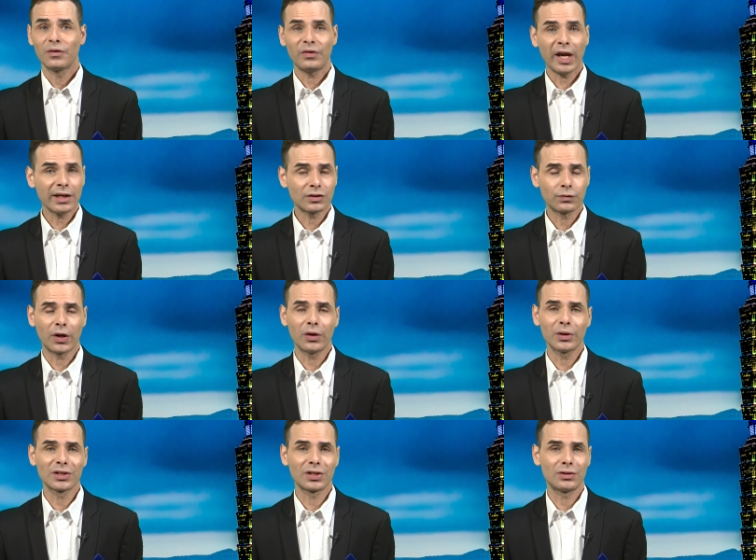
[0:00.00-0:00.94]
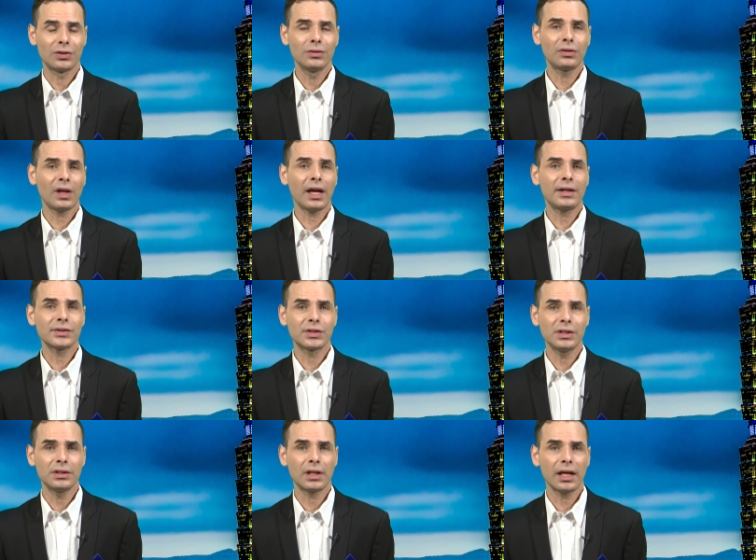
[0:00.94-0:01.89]
Fast forward to
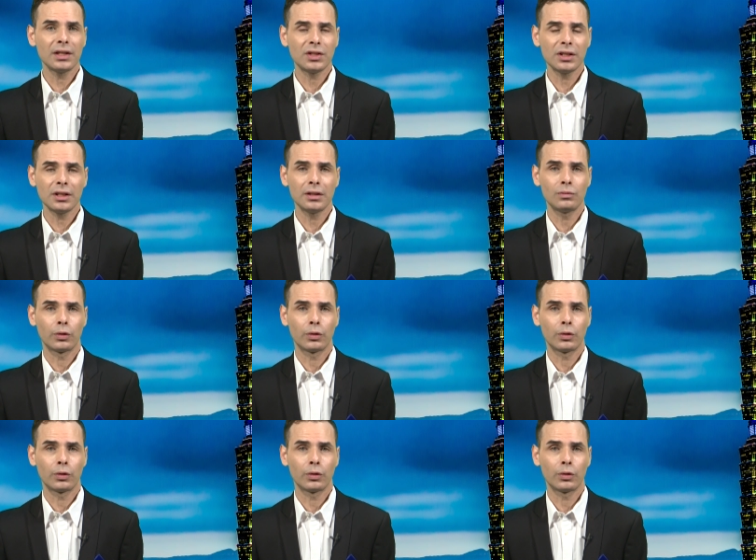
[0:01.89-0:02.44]
2019,